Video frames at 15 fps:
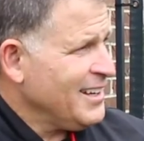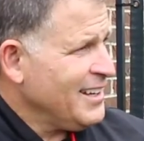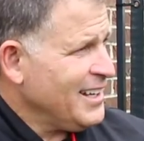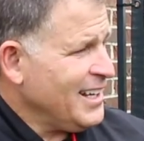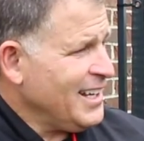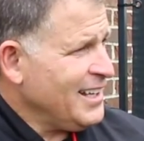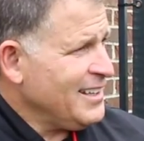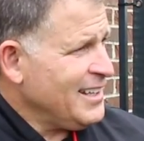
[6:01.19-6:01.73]

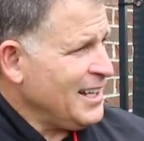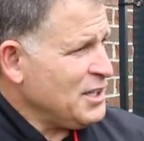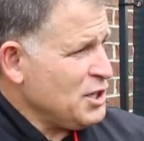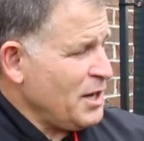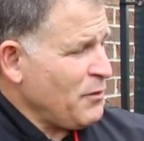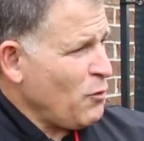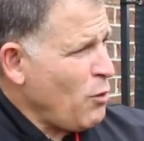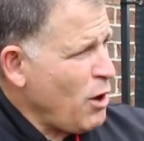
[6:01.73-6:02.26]
and then you'd
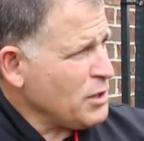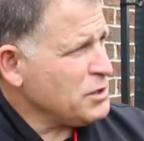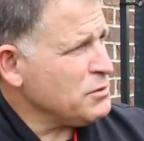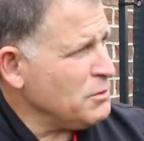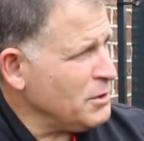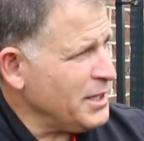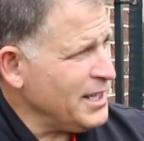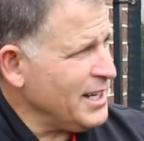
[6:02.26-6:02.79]
have a walk through at